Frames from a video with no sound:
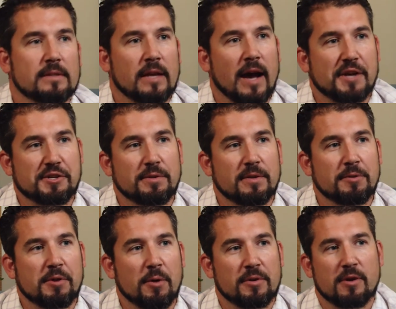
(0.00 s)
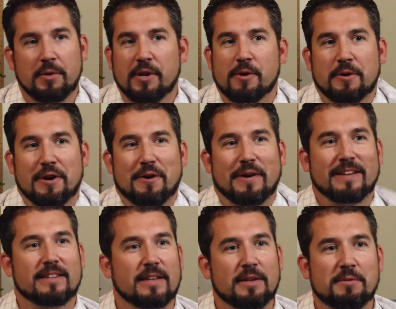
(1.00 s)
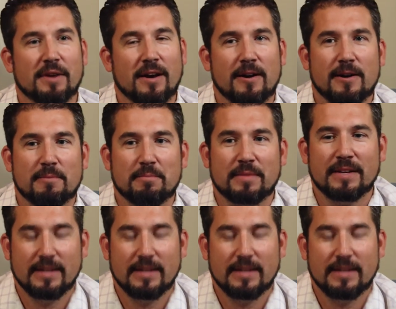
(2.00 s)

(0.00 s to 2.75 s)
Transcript: Gosh, you, you don't know what you don't know. And you, um,